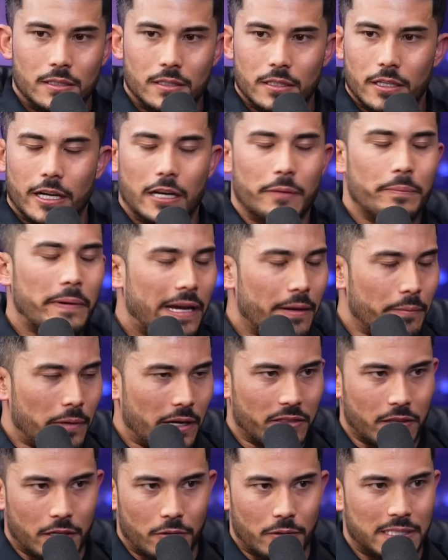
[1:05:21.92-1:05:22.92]
you're gonna pay a
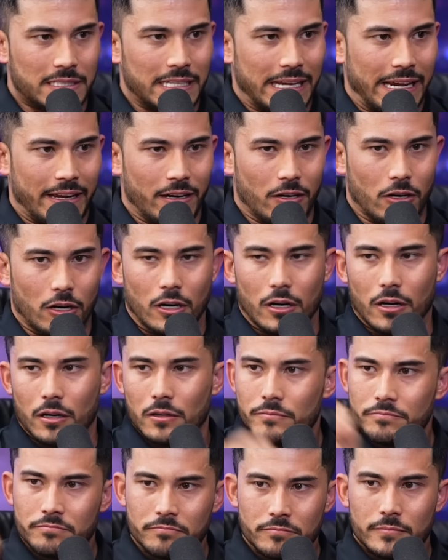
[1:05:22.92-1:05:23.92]
monthly retainer,
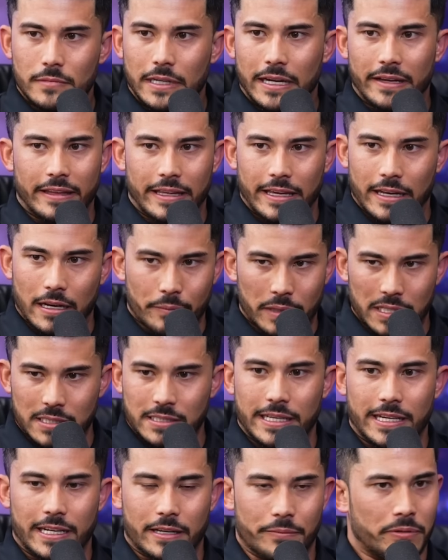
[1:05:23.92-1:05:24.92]
and then I'm gonna
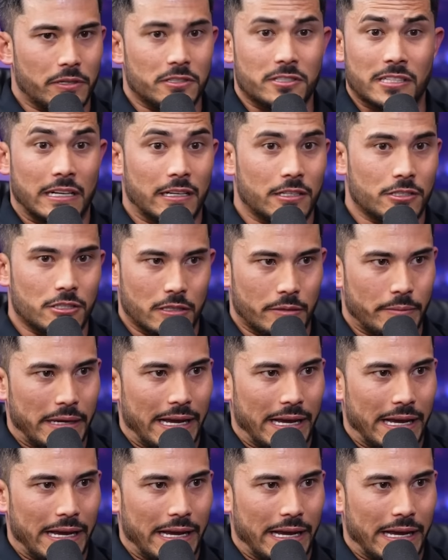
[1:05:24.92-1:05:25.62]
take a percentage on the